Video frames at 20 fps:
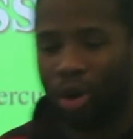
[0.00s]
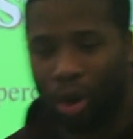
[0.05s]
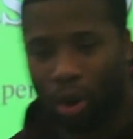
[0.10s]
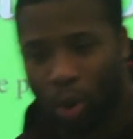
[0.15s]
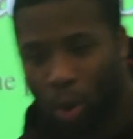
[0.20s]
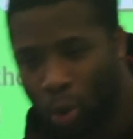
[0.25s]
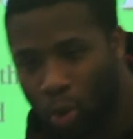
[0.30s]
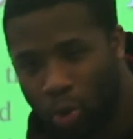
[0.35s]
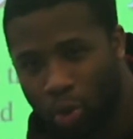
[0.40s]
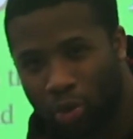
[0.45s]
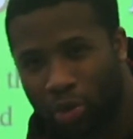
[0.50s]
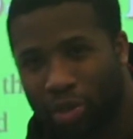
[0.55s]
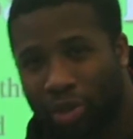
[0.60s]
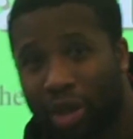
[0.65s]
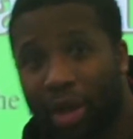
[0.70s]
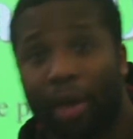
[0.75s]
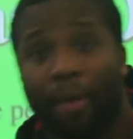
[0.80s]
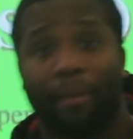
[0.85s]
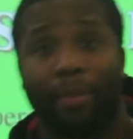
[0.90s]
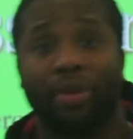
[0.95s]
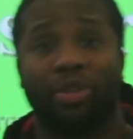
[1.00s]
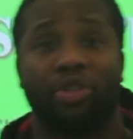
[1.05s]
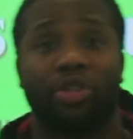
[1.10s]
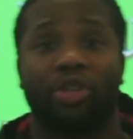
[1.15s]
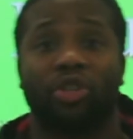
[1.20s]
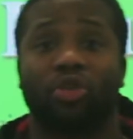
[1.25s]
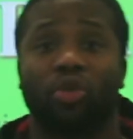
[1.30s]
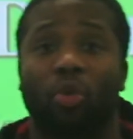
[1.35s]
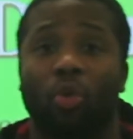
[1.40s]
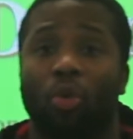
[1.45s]
lows, but
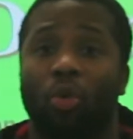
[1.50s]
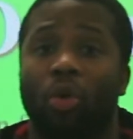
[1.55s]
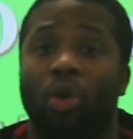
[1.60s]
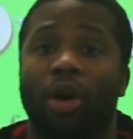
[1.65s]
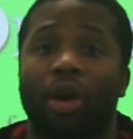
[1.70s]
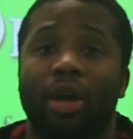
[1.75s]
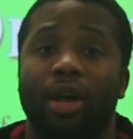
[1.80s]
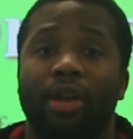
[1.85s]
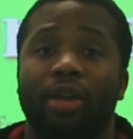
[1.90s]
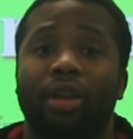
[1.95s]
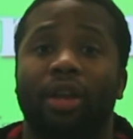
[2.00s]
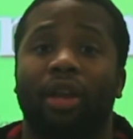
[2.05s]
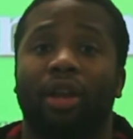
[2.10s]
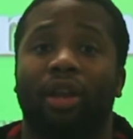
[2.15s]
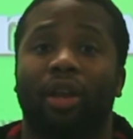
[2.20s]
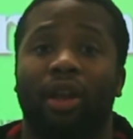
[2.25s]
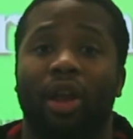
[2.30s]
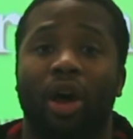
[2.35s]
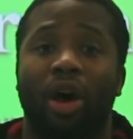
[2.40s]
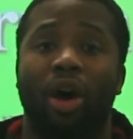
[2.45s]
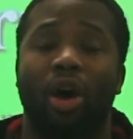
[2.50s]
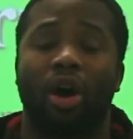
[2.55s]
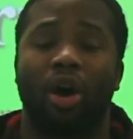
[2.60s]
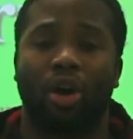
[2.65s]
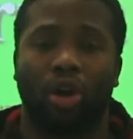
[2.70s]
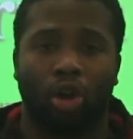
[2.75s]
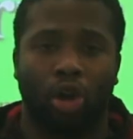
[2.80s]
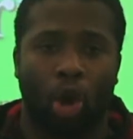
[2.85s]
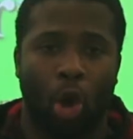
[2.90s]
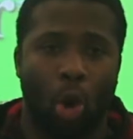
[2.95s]
just one
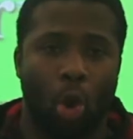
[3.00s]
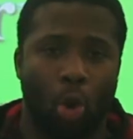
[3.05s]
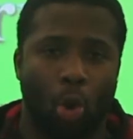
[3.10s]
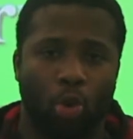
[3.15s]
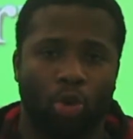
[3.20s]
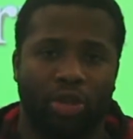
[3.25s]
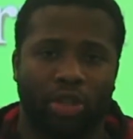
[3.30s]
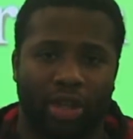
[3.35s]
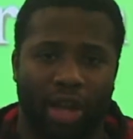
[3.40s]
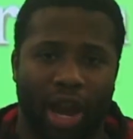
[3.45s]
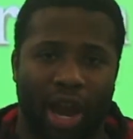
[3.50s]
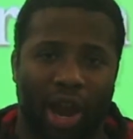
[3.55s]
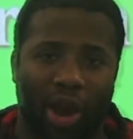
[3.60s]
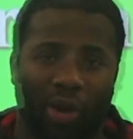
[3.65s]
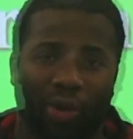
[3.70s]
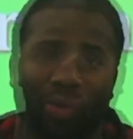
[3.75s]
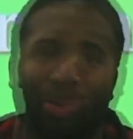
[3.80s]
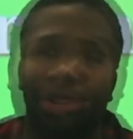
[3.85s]
long low sound.